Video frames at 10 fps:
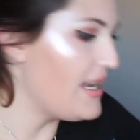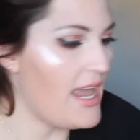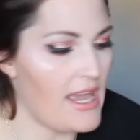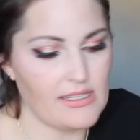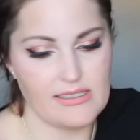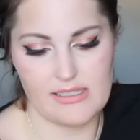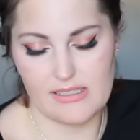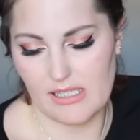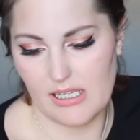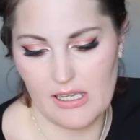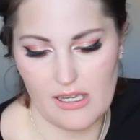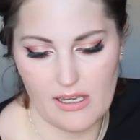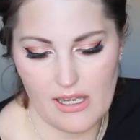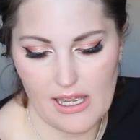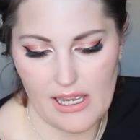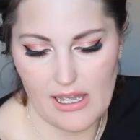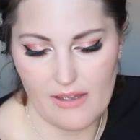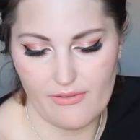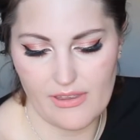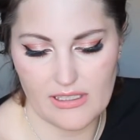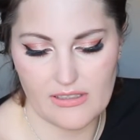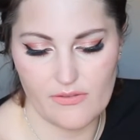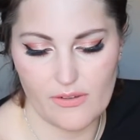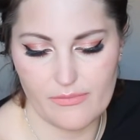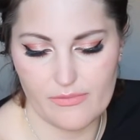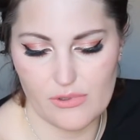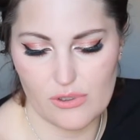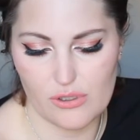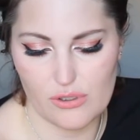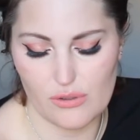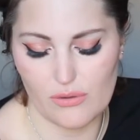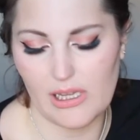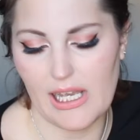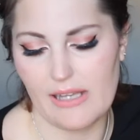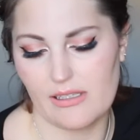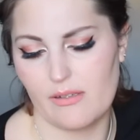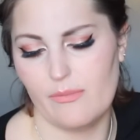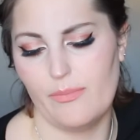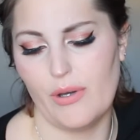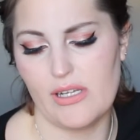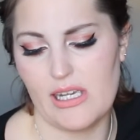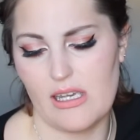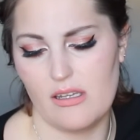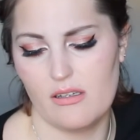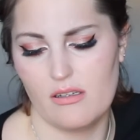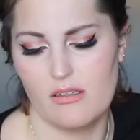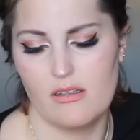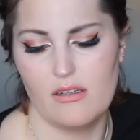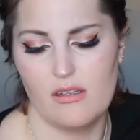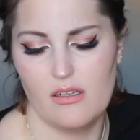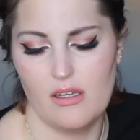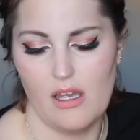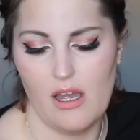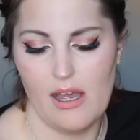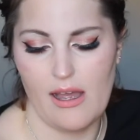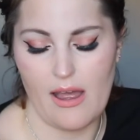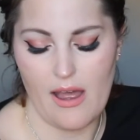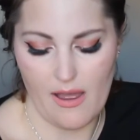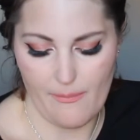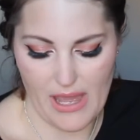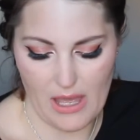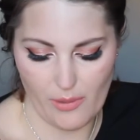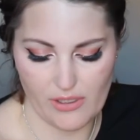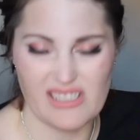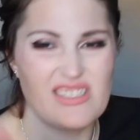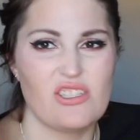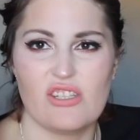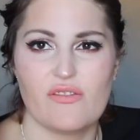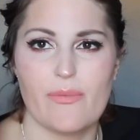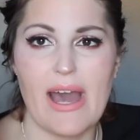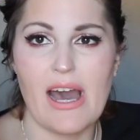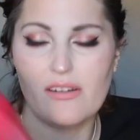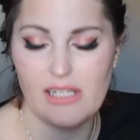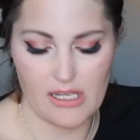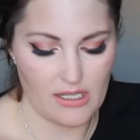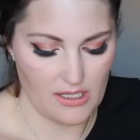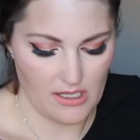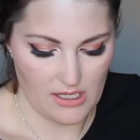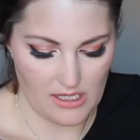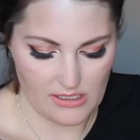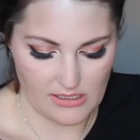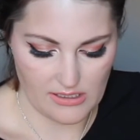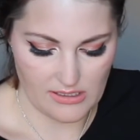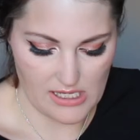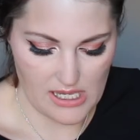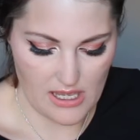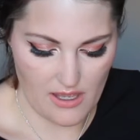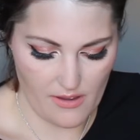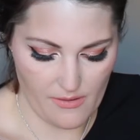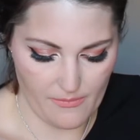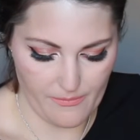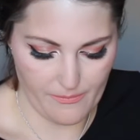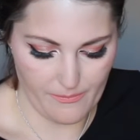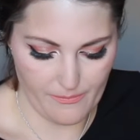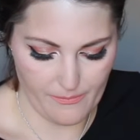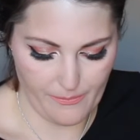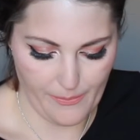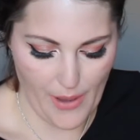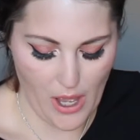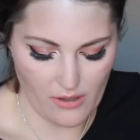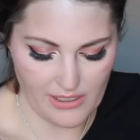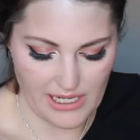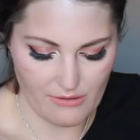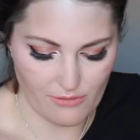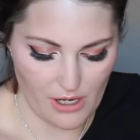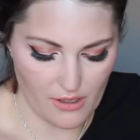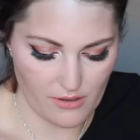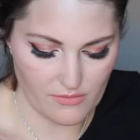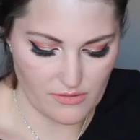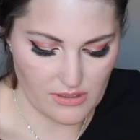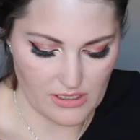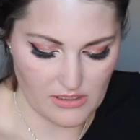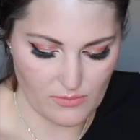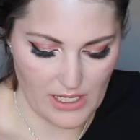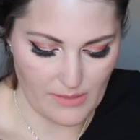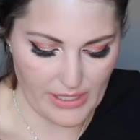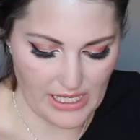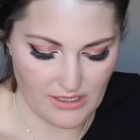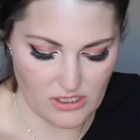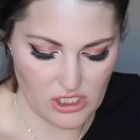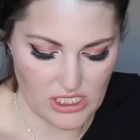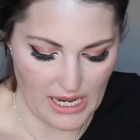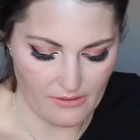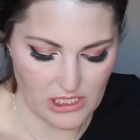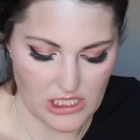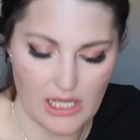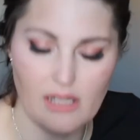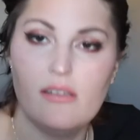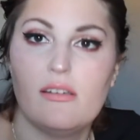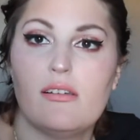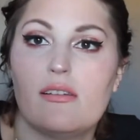Next, I have this from Juliette Body Pamper. This is just from Aldi. This is the Pony Rose Sweet Peach Shower Gel.